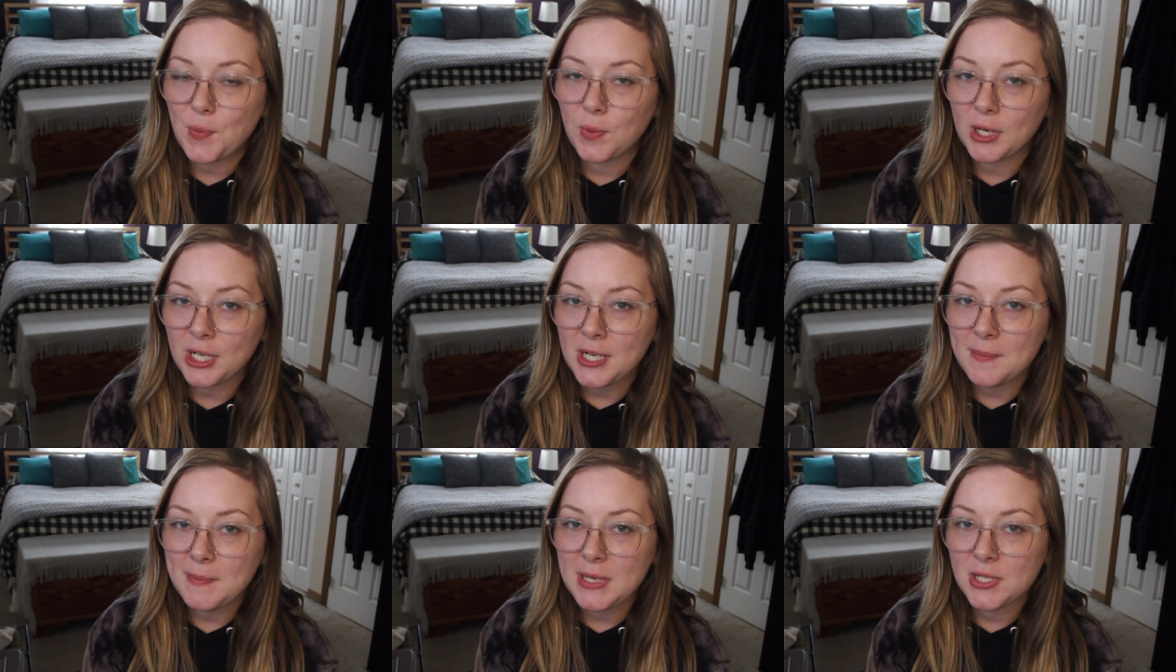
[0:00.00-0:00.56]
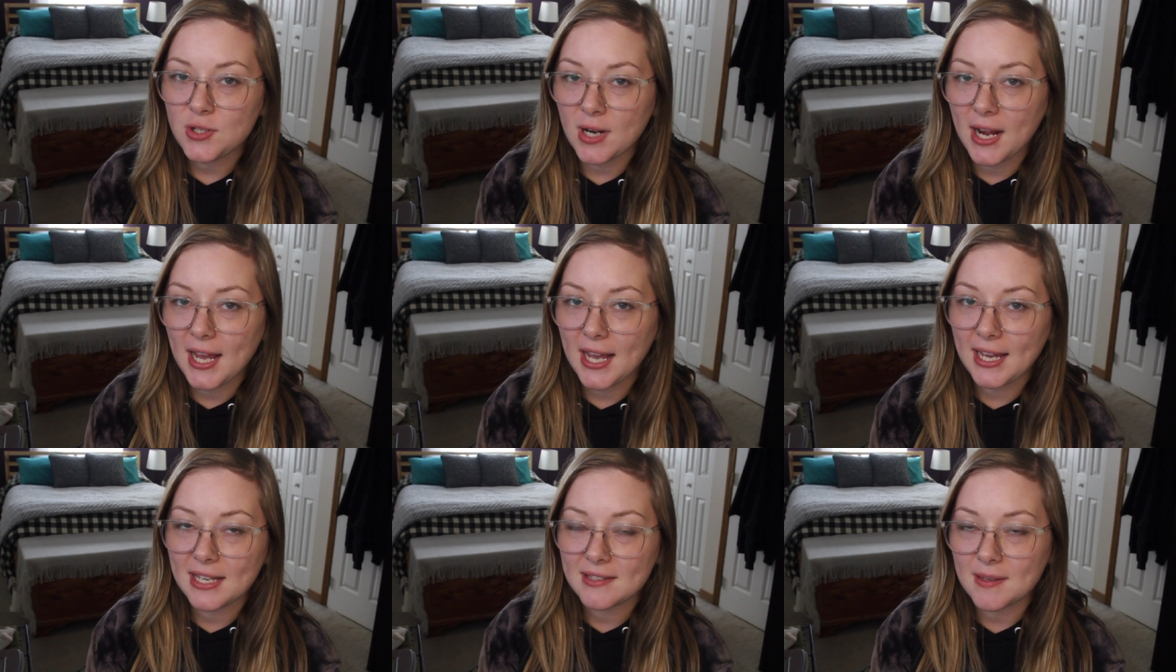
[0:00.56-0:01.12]
we're going to be
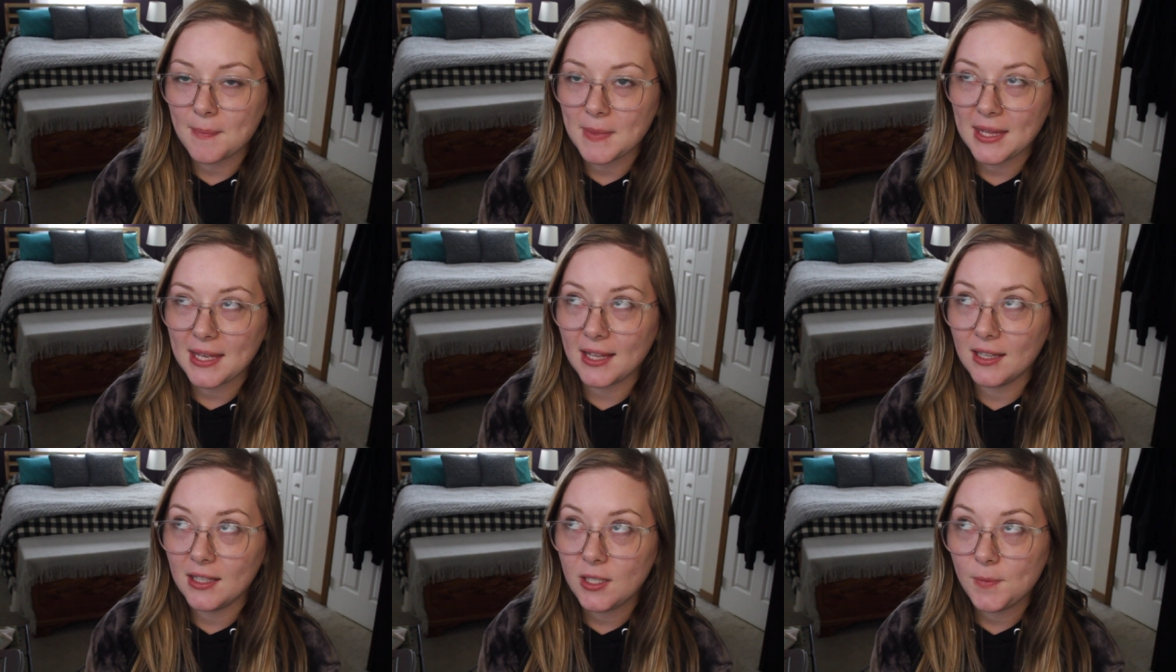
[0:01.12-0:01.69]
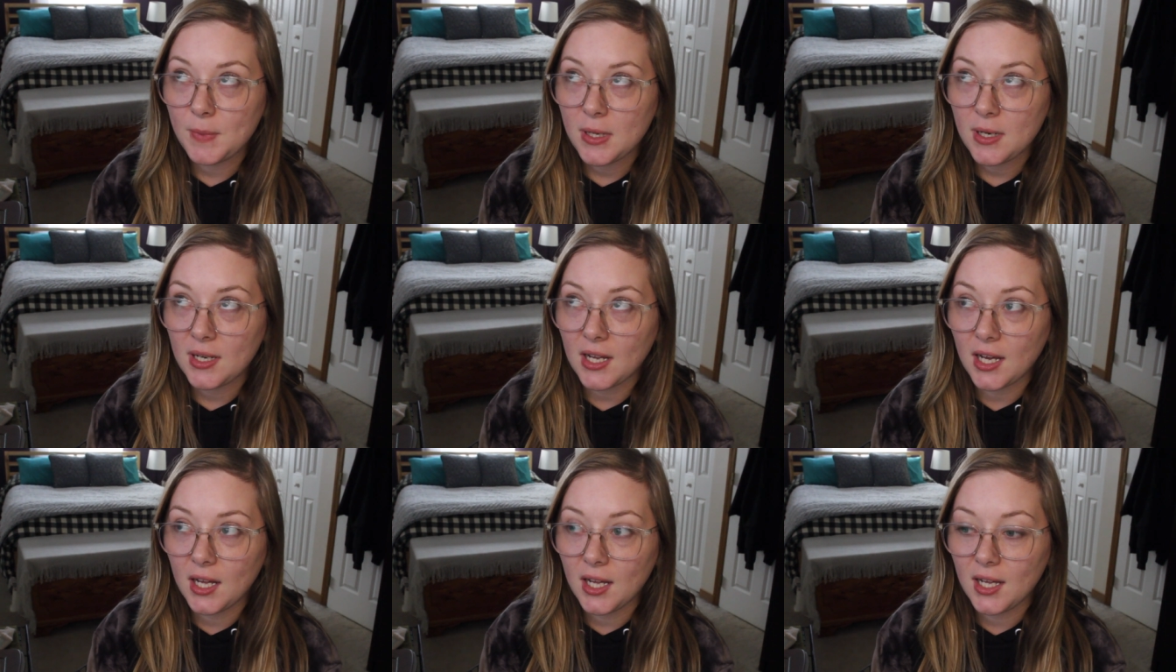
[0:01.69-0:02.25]
trying something a little bit
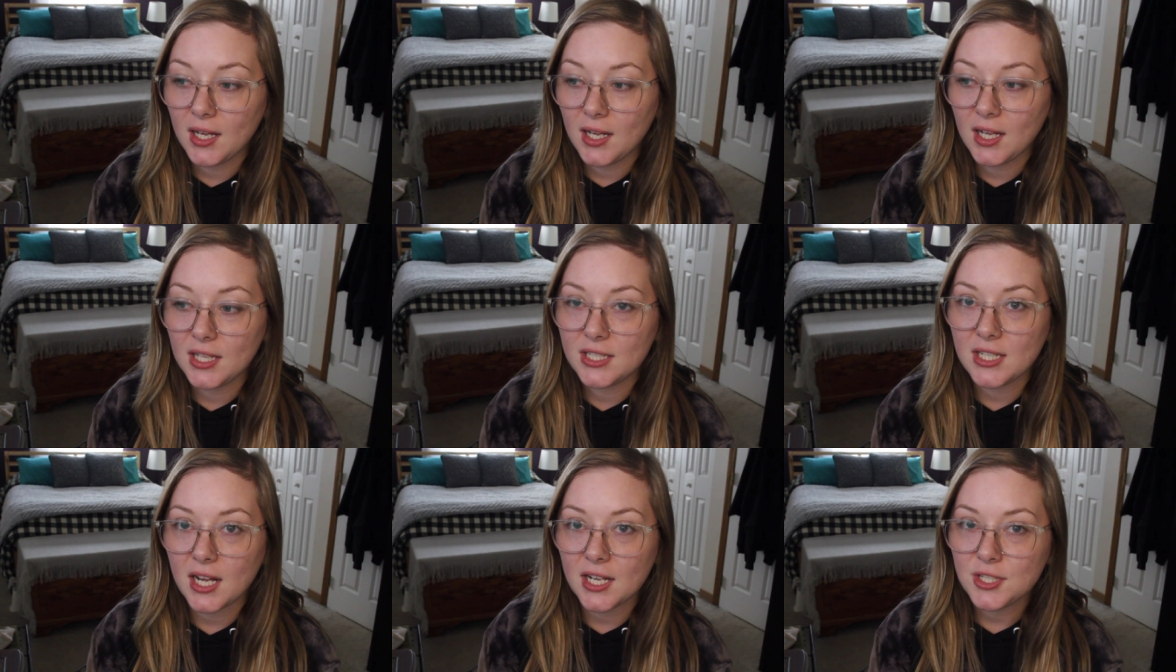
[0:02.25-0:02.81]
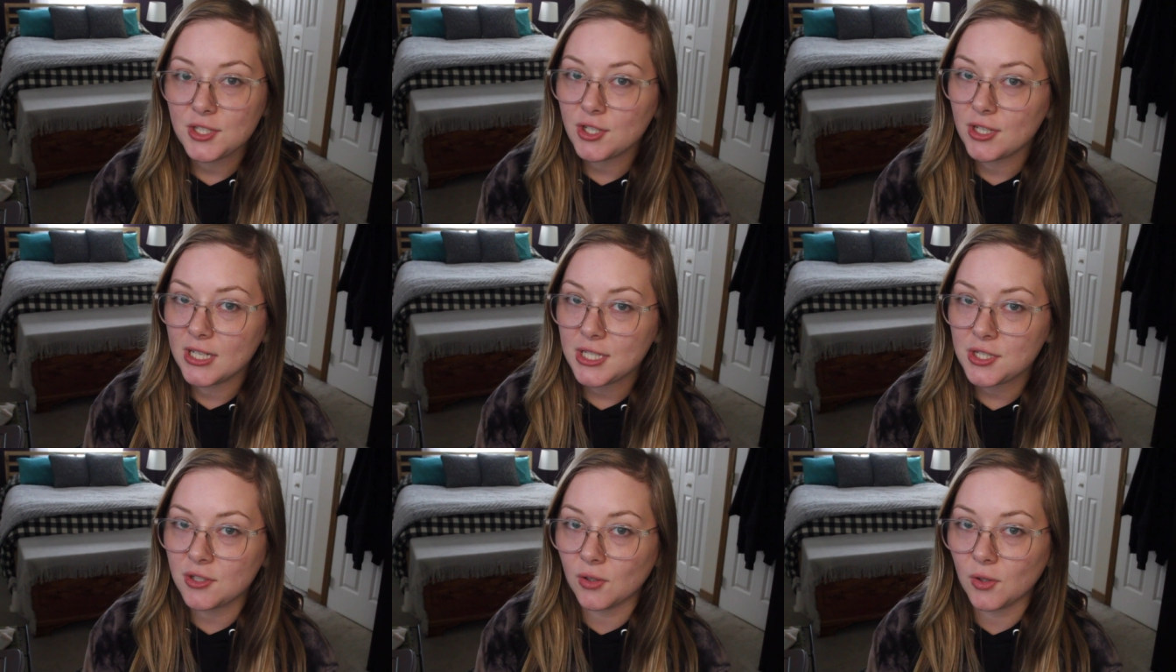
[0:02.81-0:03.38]
uh,
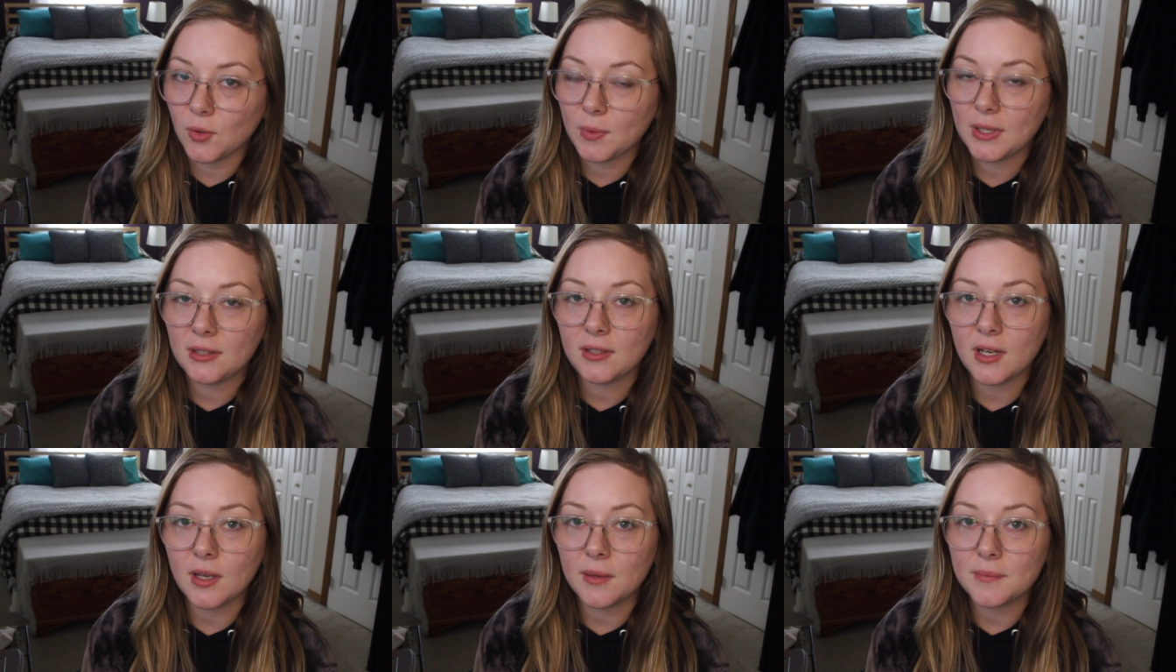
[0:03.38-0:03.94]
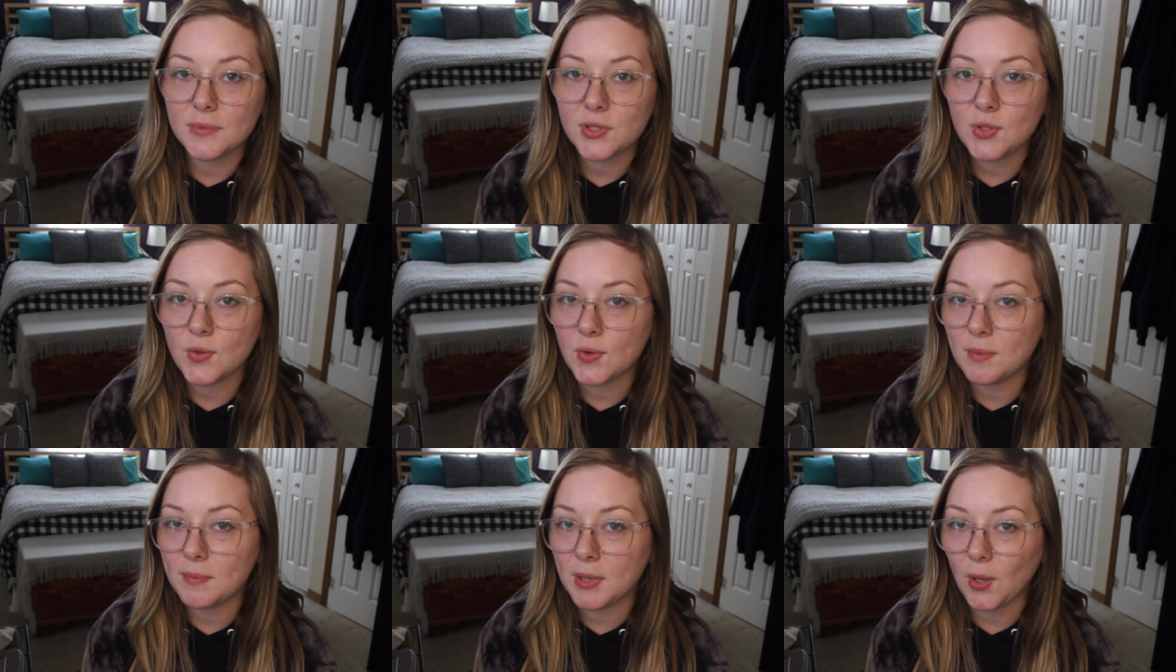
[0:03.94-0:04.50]
non-traditional when it comes
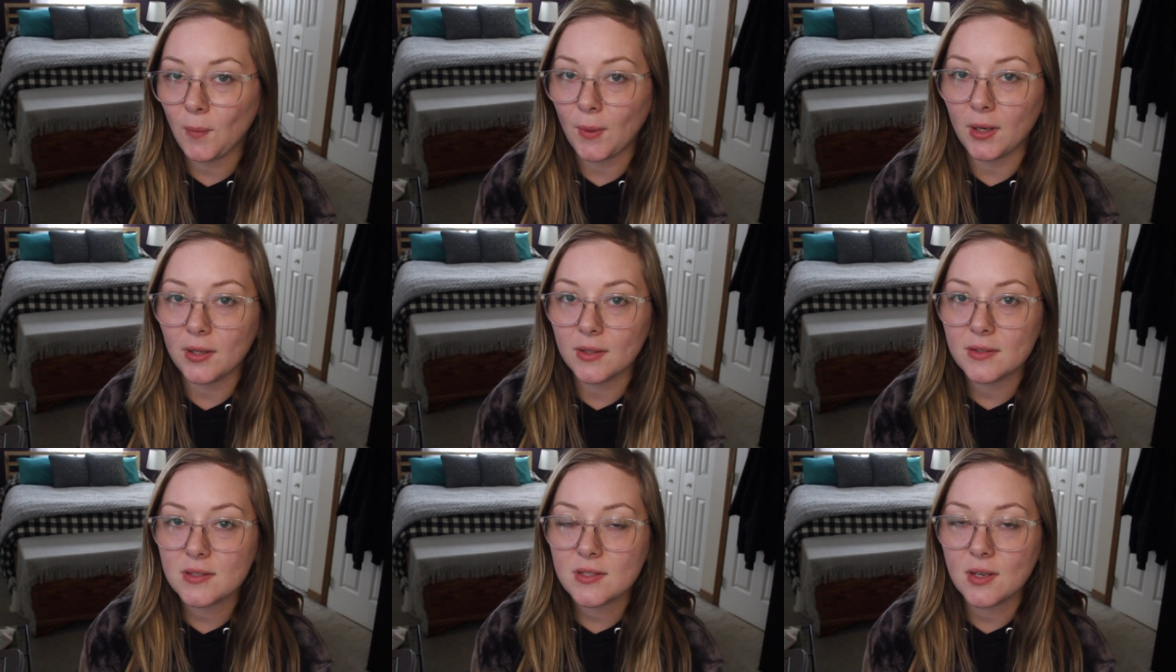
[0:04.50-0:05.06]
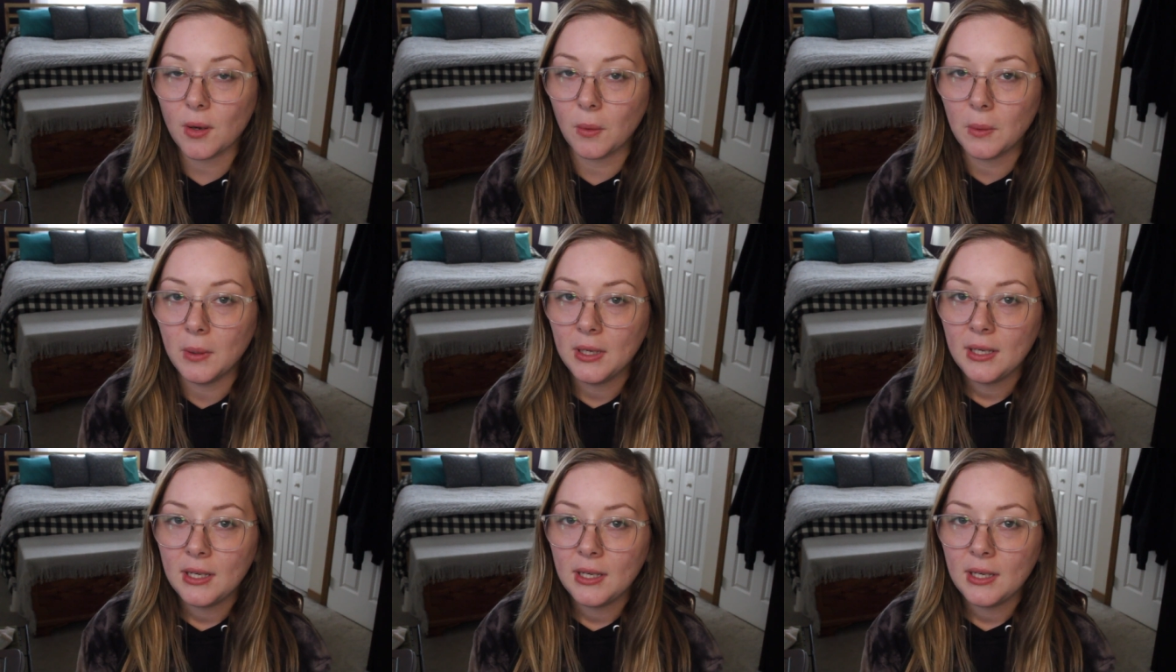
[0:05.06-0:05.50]
to the beer world. So